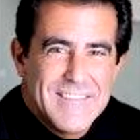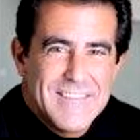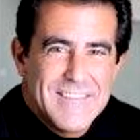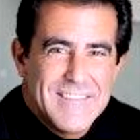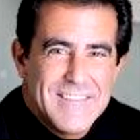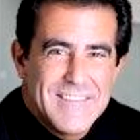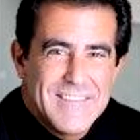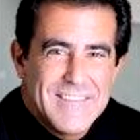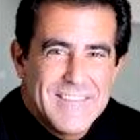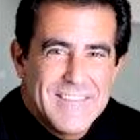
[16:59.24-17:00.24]

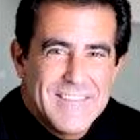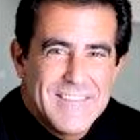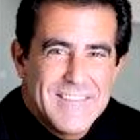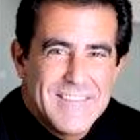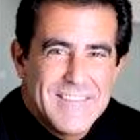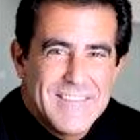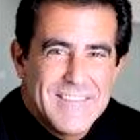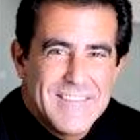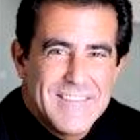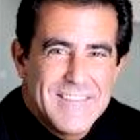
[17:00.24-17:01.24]

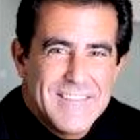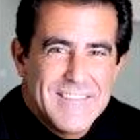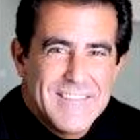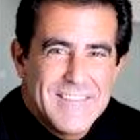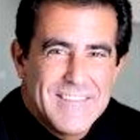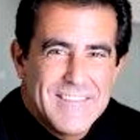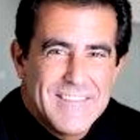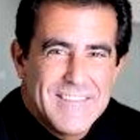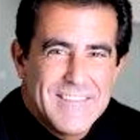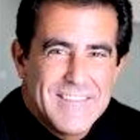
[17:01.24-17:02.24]

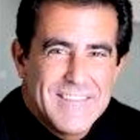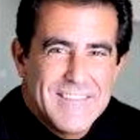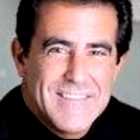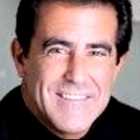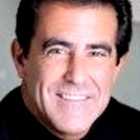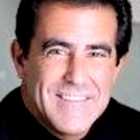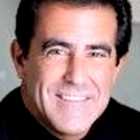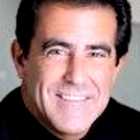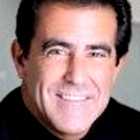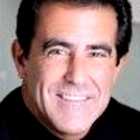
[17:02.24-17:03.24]

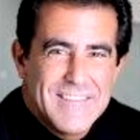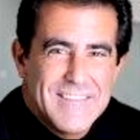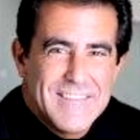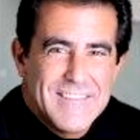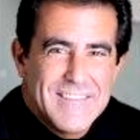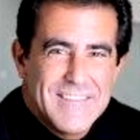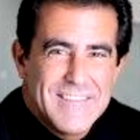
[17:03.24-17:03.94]
(not speaking)